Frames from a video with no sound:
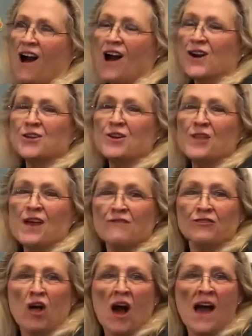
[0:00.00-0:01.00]
Or do they
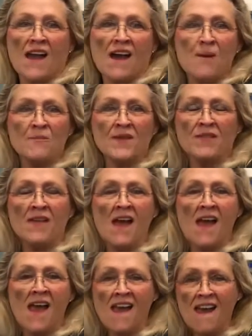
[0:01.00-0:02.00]
fly up in the
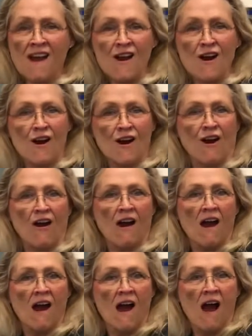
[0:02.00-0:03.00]
air?
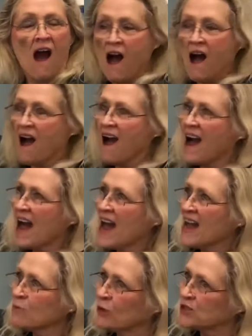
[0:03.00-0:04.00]

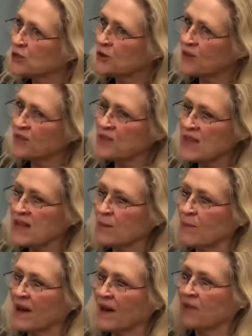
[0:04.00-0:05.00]
I want you to think
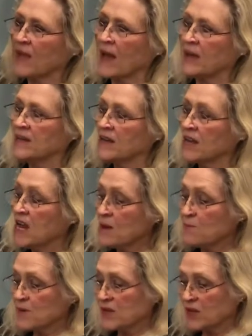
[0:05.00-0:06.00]
about that,
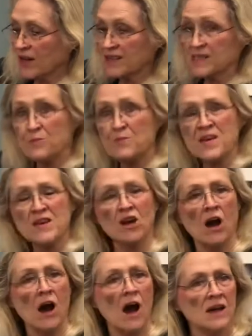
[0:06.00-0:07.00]
because
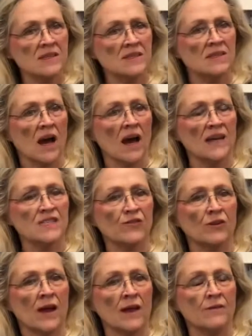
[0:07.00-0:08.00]
kites
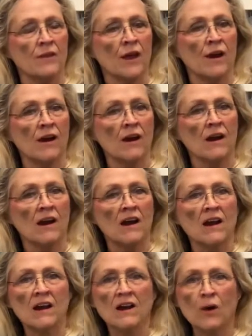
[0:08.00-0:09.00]
fly in the air,
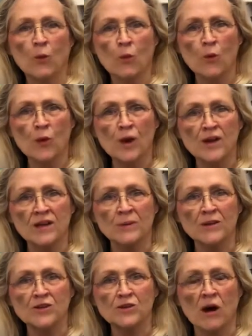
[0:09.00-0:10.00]
we're going to
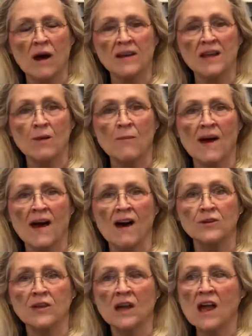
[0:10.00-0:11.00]
be talking about